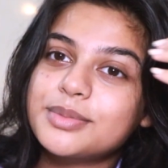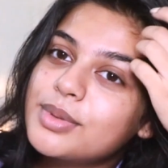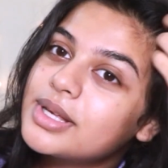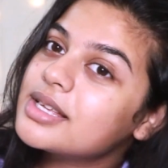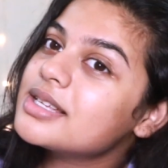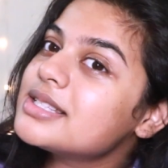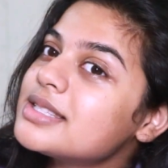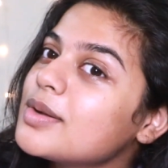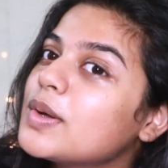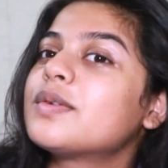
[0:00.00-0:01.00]
because
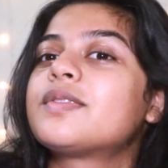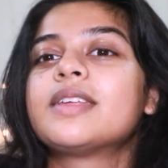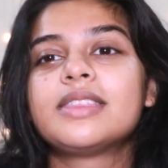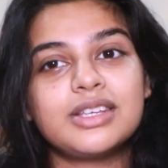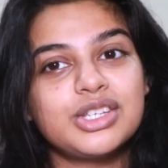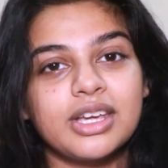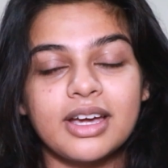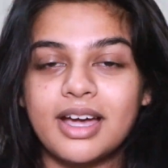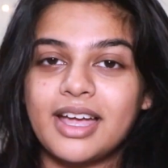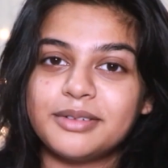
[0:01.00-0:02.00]
of the
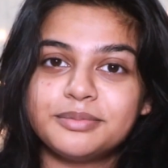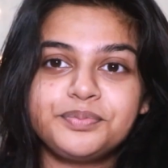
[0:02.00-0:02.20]
SHIKAKAI.